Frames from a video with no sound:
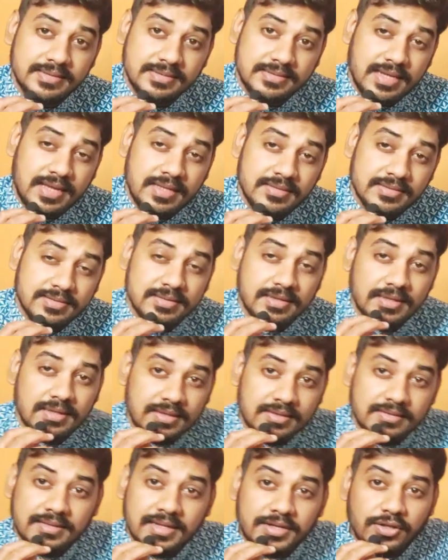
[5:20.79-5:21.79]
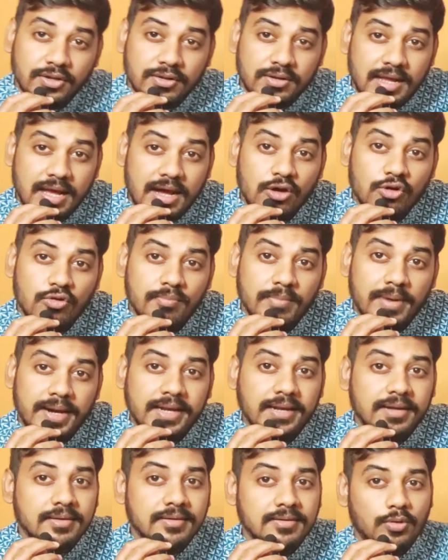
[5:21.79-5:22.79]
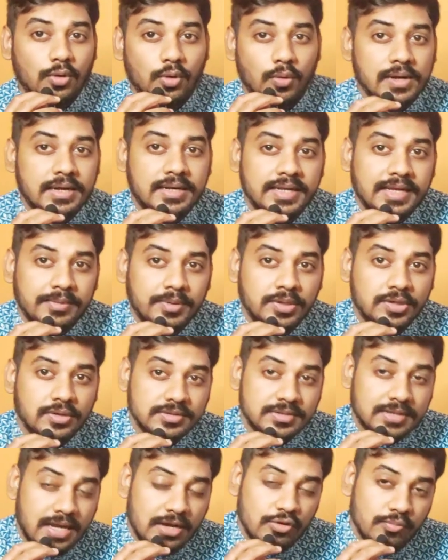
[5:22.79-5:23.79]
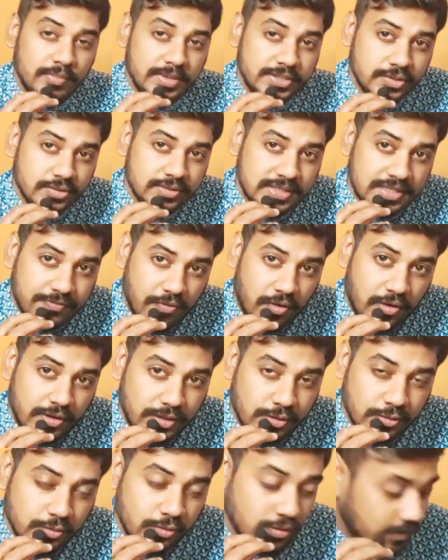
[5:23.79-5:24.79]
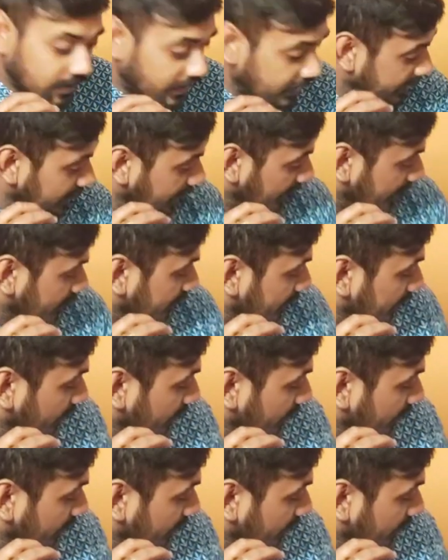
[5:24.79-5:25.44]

chance that your Rahu might overtake, because Rahu matures at 42 and